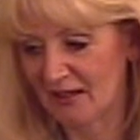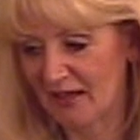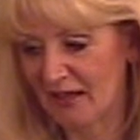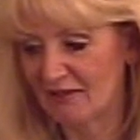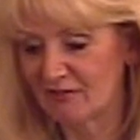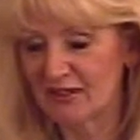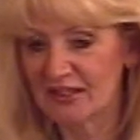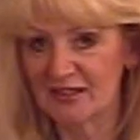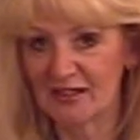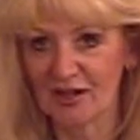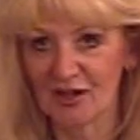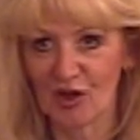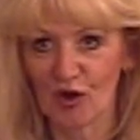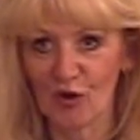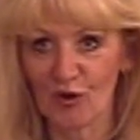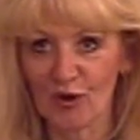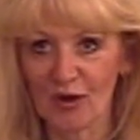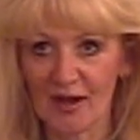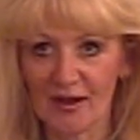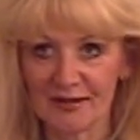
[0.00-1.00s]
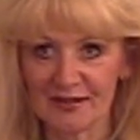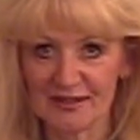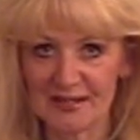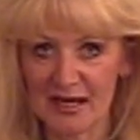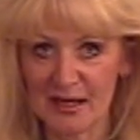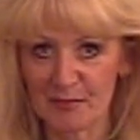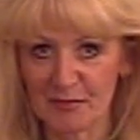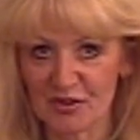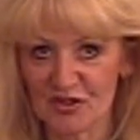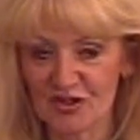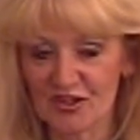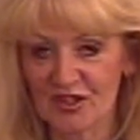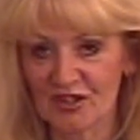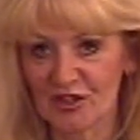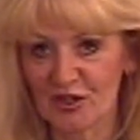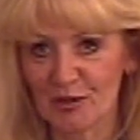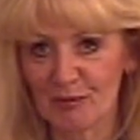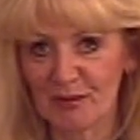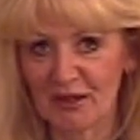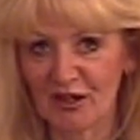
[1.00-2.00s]
having done a whole lot of damage to
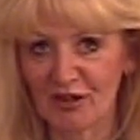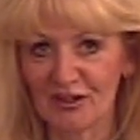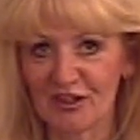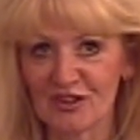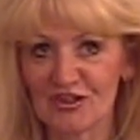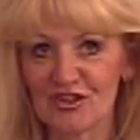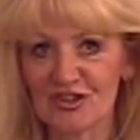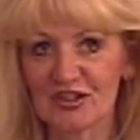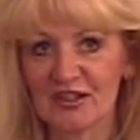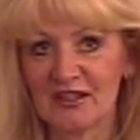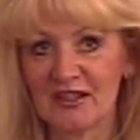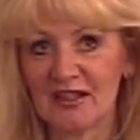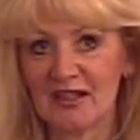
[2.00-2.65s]
their marriage.